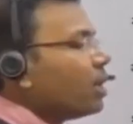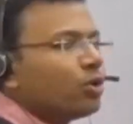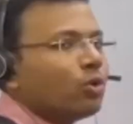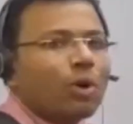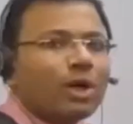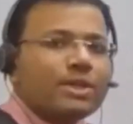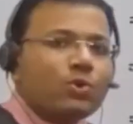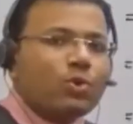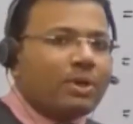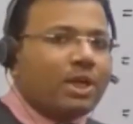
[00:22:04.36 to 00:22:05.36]
2. What is
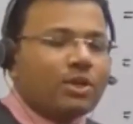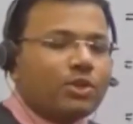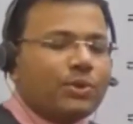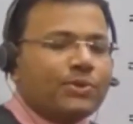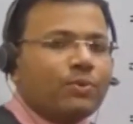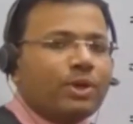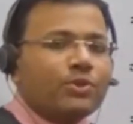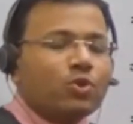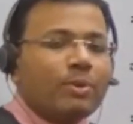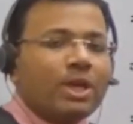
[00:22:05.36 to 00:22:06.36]
omega 2,
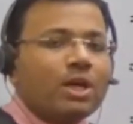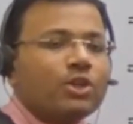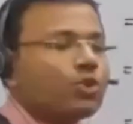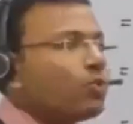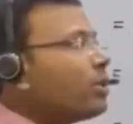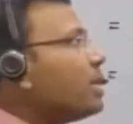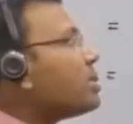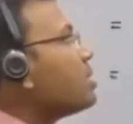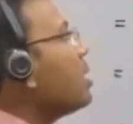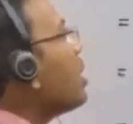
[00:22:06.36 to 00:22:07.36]
students? Omega 2
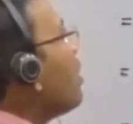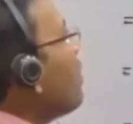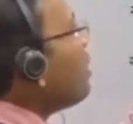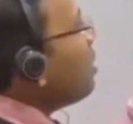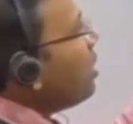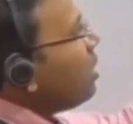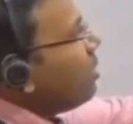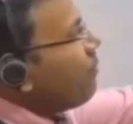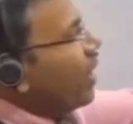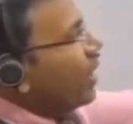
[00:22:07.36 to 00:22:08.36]
is our
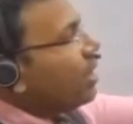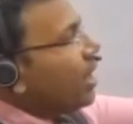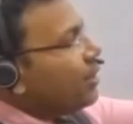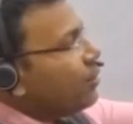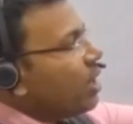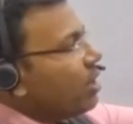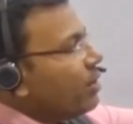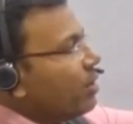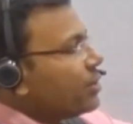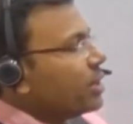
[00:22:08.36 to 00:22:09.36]
final angular
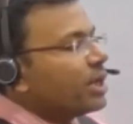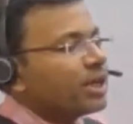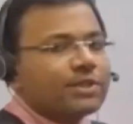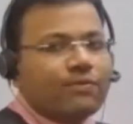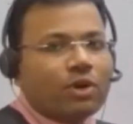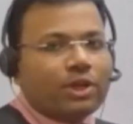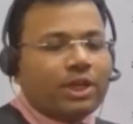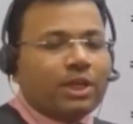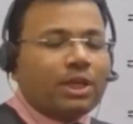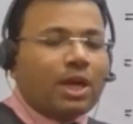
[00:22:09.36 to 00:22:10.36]
velocity, that is
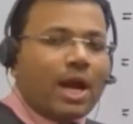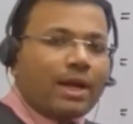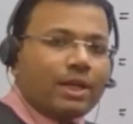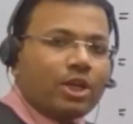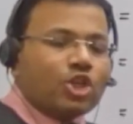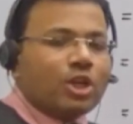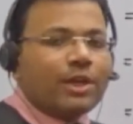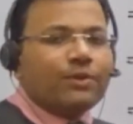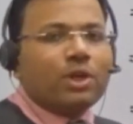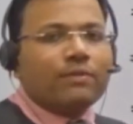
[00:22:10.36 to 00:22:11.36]
40, and initial
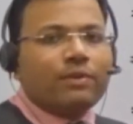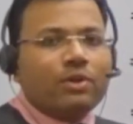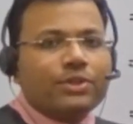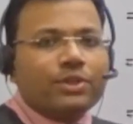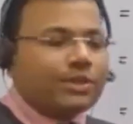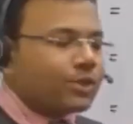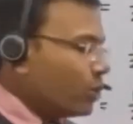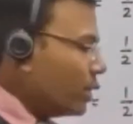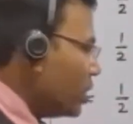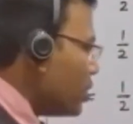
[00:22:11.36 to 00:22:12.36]
angular velocity is
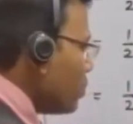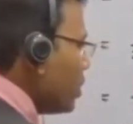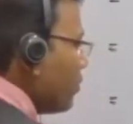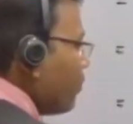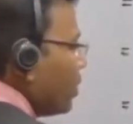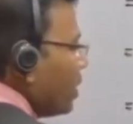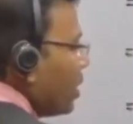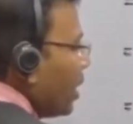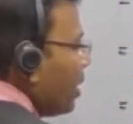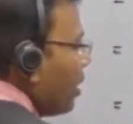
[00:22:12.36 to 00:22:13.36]
20. So therefore here
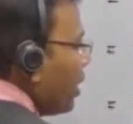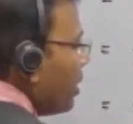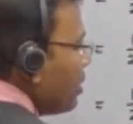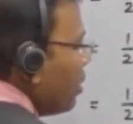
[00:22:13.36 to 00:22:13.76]
I'll write